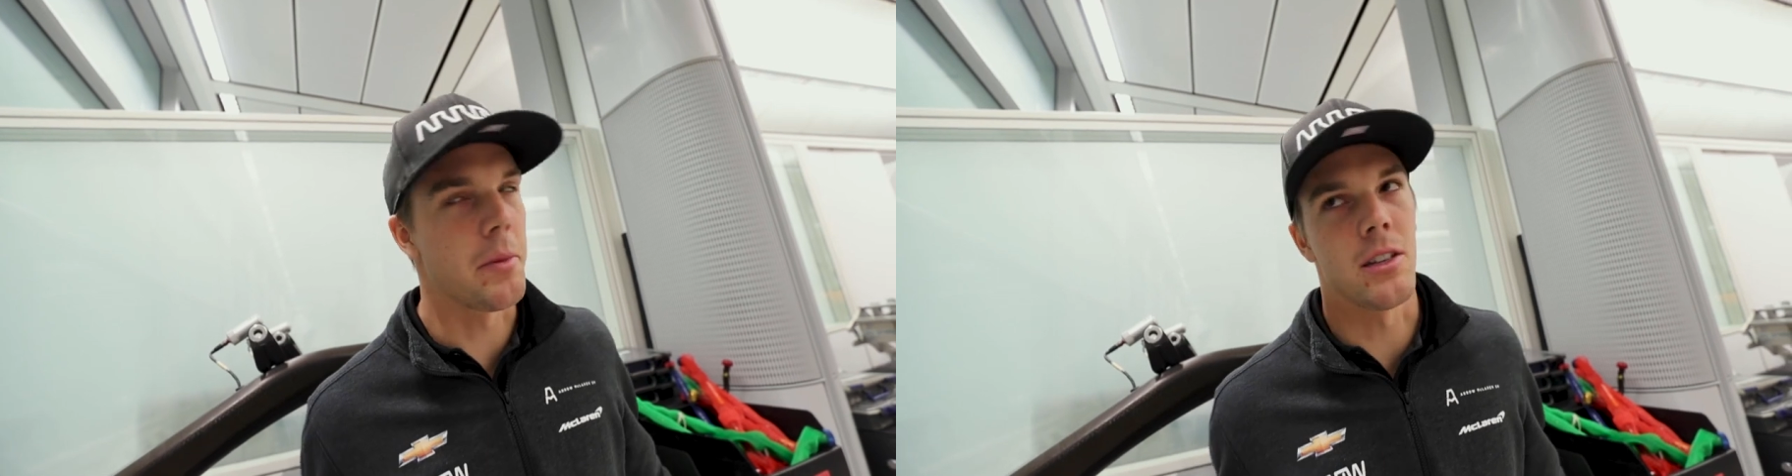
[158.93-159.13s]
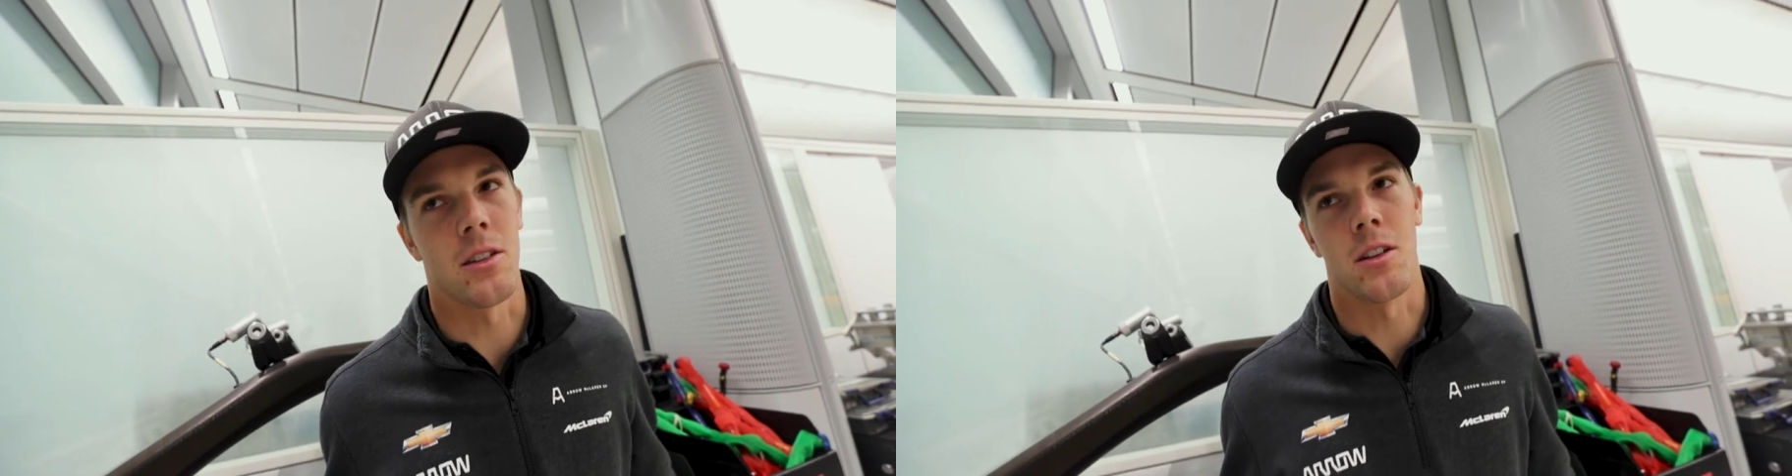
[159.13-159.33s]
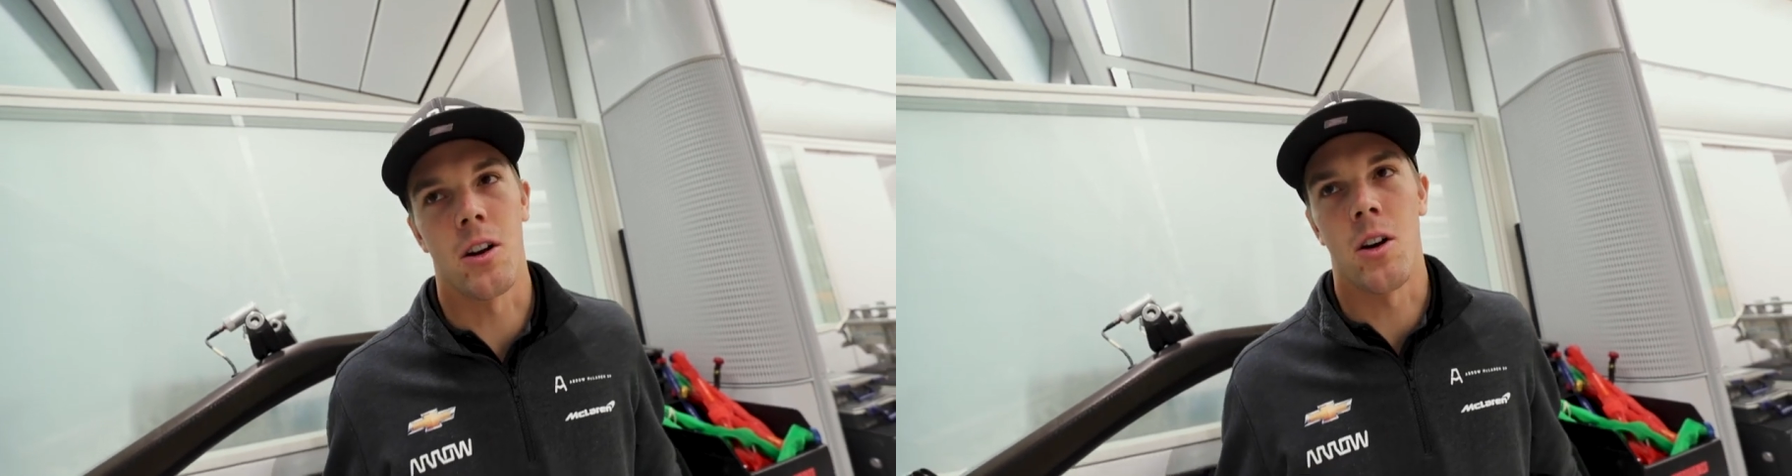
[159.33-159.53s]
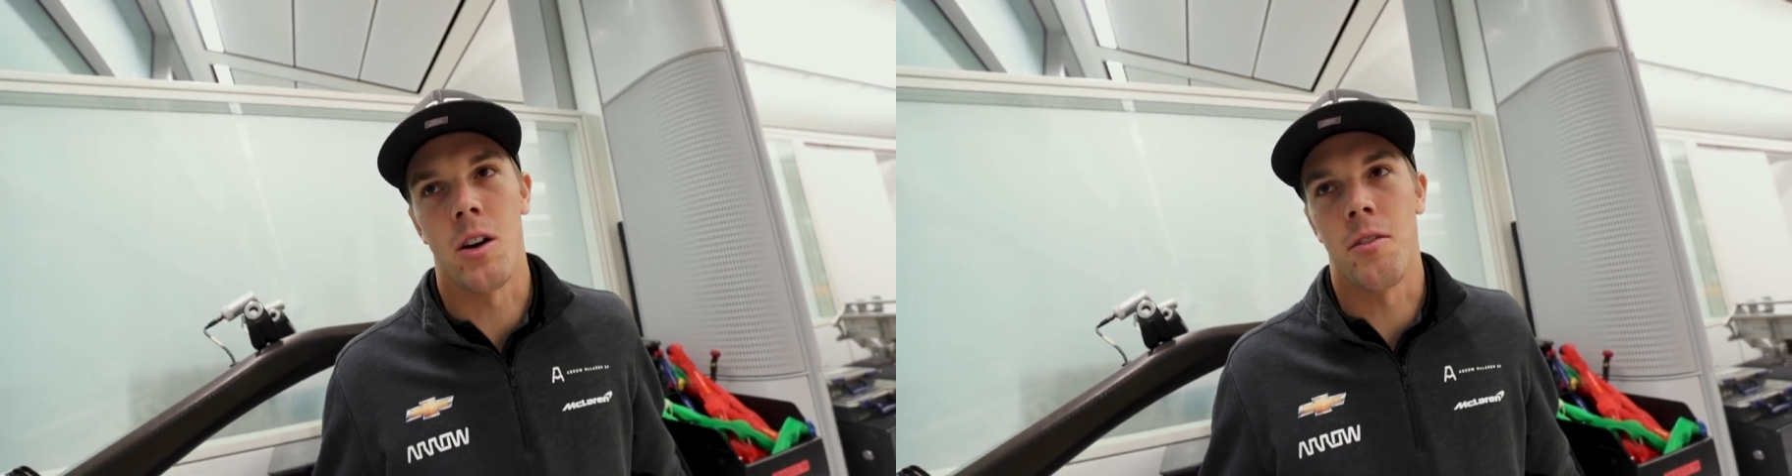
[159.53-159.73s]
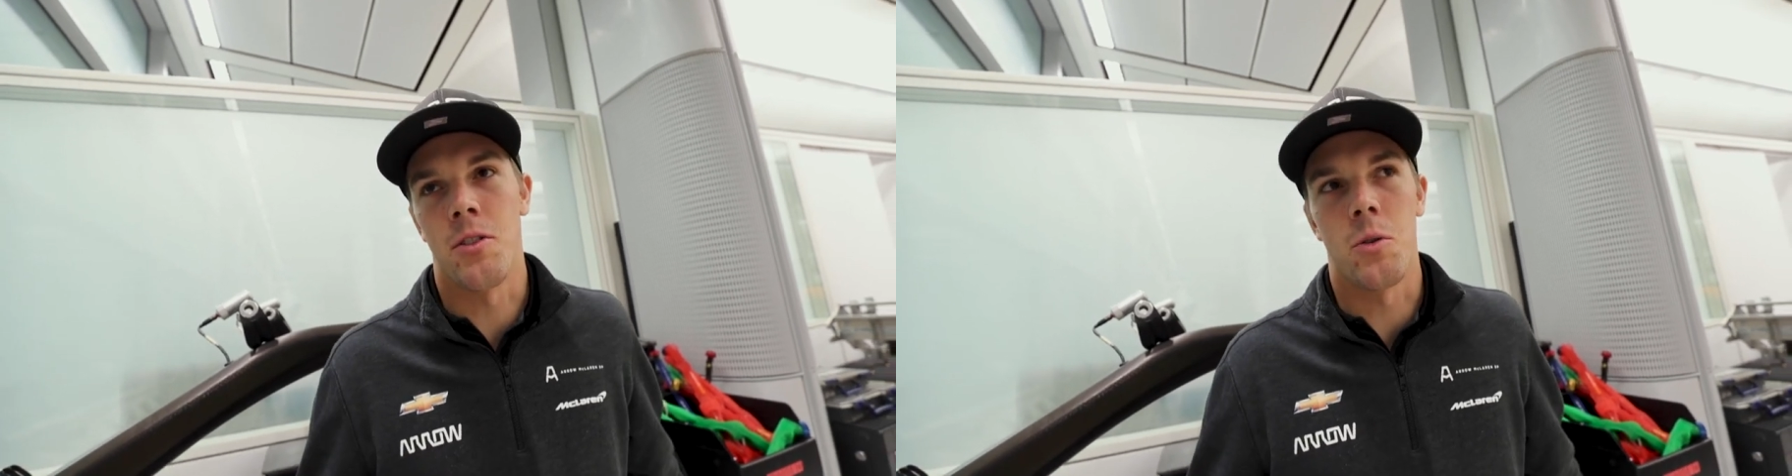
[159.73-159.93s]
piece on the car
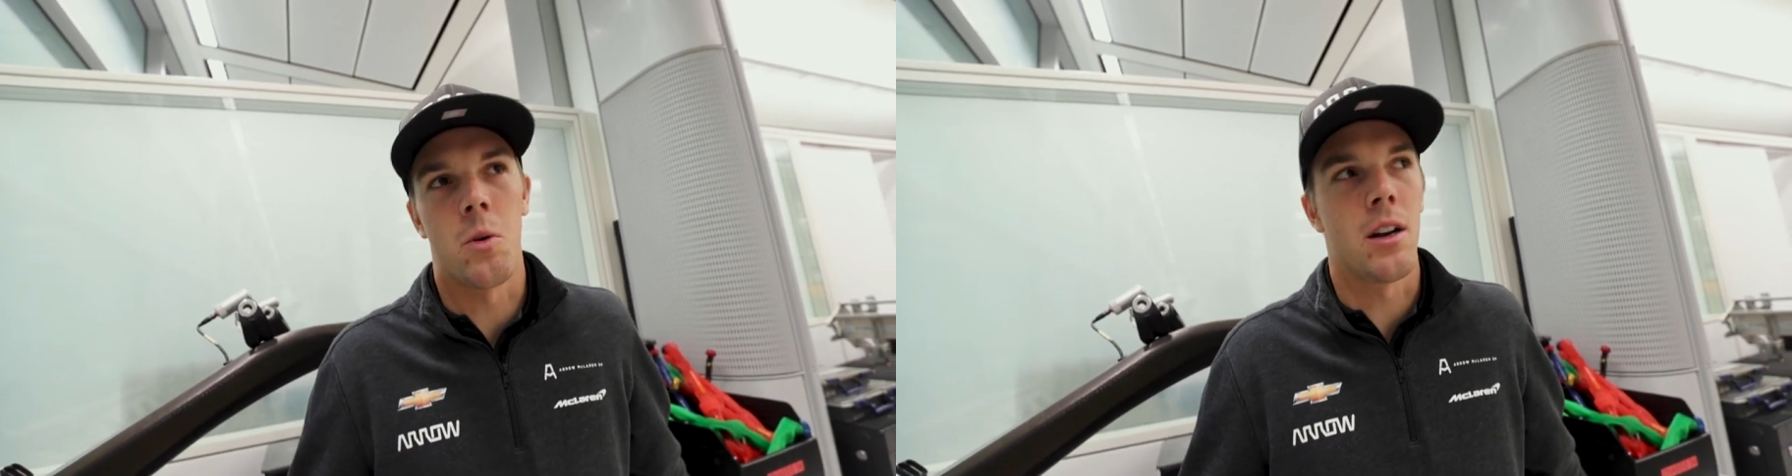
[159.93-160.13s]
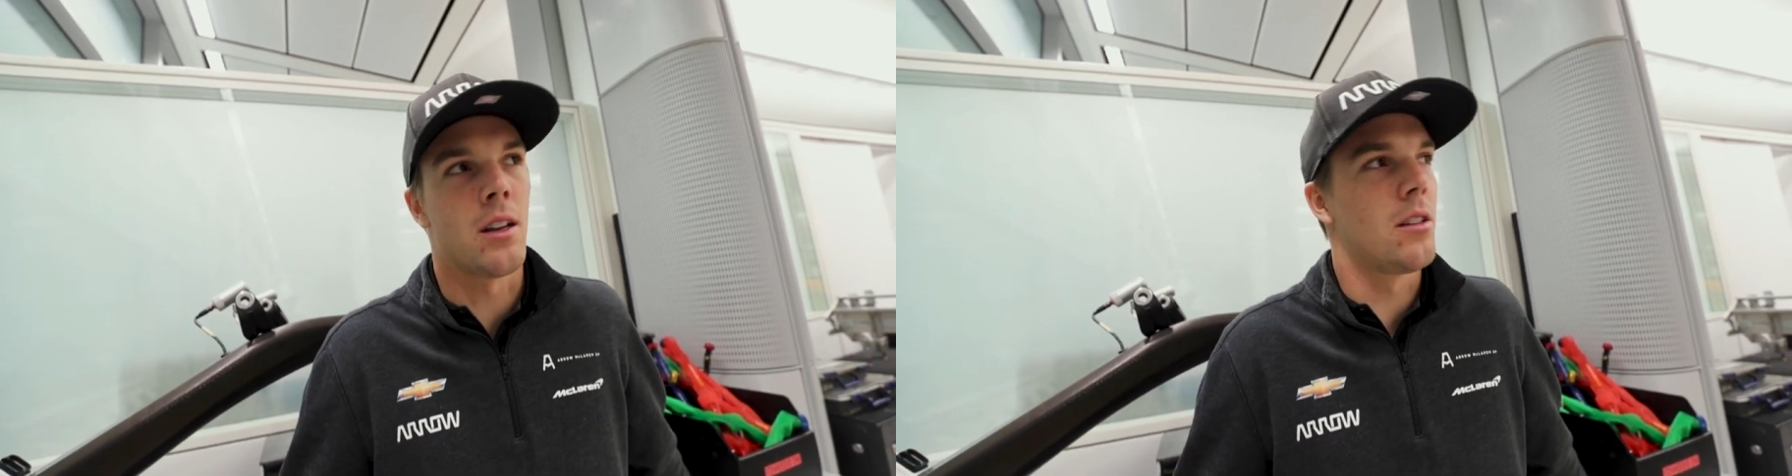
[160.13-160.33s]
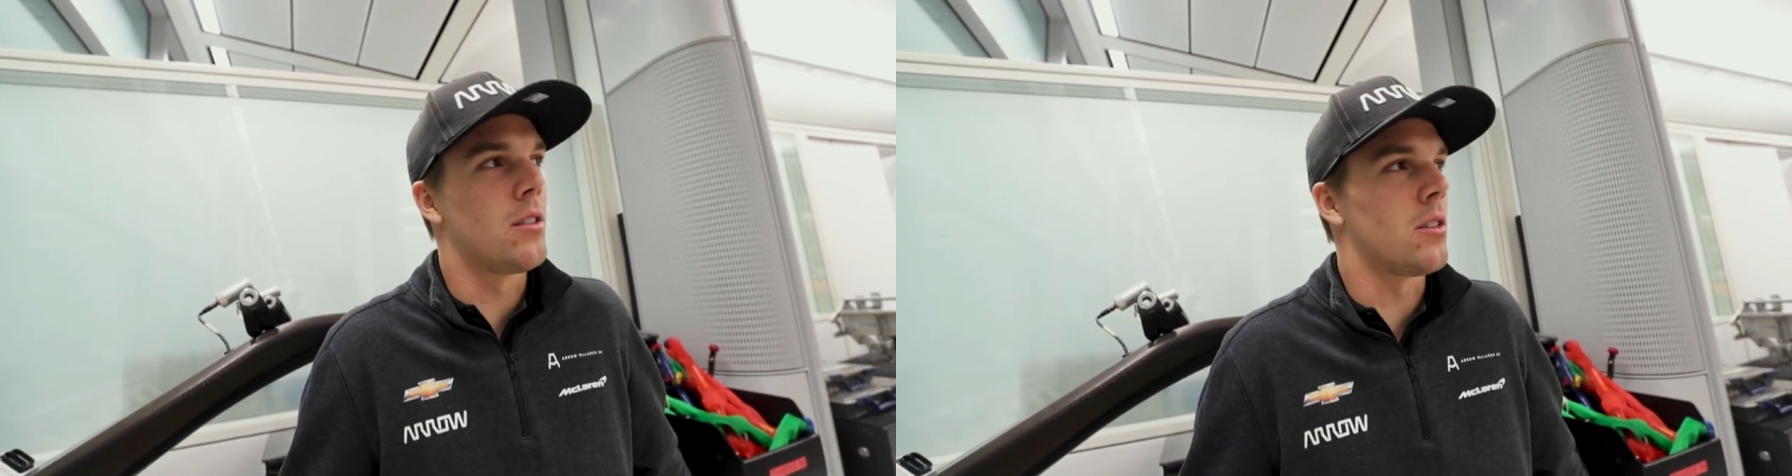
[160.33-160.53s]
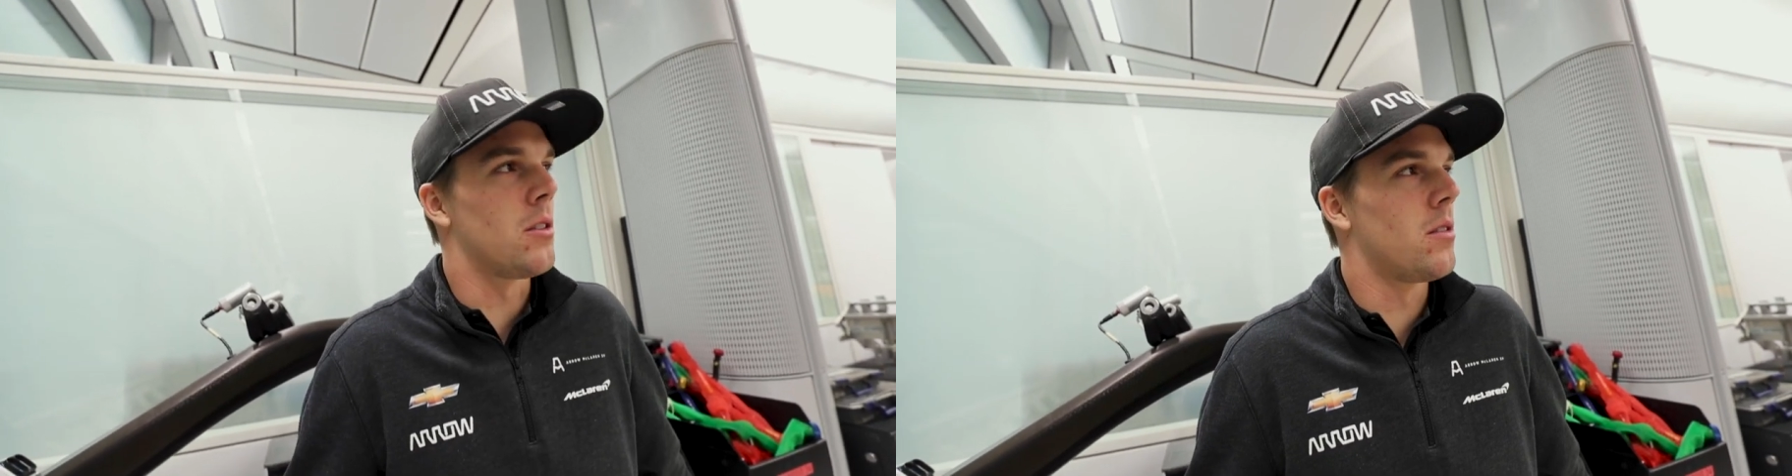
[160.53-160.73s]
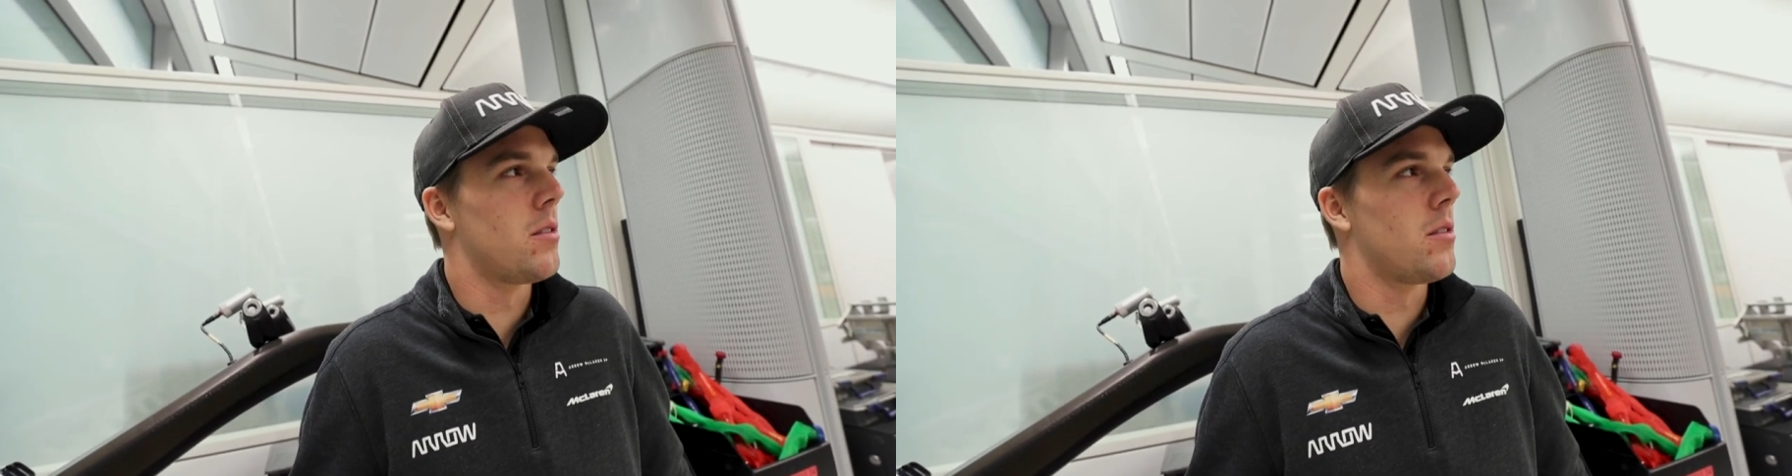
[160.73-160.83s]
however you want. So